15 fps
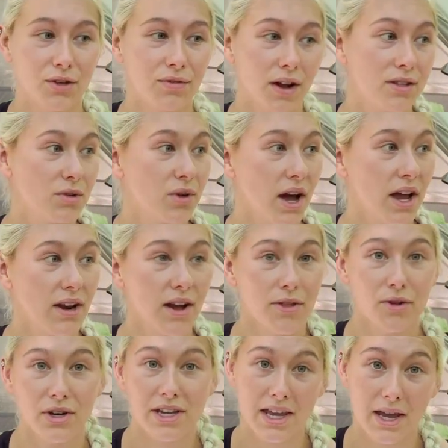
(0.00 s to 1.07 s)
You've also got
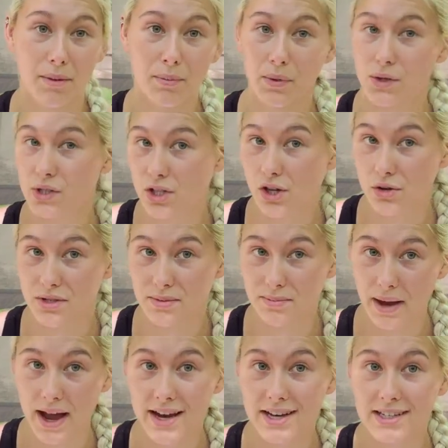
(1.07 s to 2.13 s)
other campers close
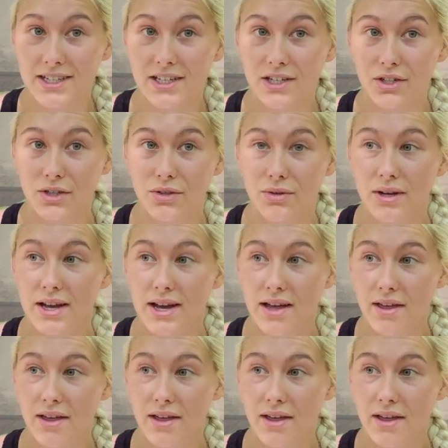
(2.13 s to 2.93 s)
by to you